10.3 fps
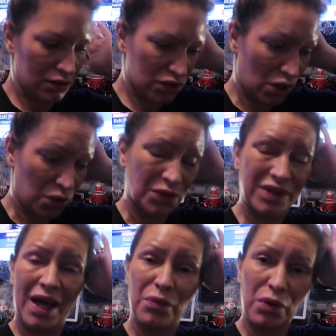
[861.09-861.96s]
So
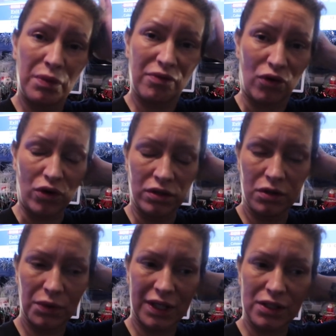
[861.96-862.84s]
that will be fun.
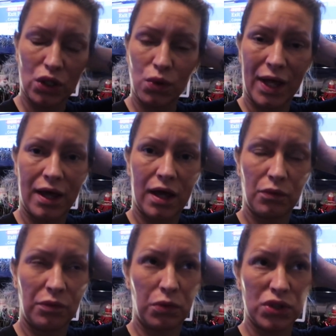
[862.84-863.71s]
We get to go there.
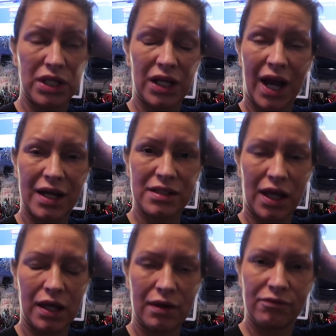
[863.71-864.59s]
We booked in ice
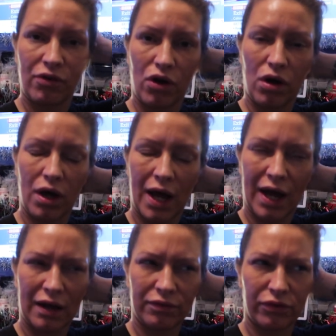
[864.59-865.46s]
skating for
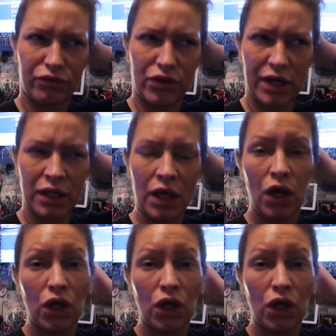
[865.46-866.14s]
half three.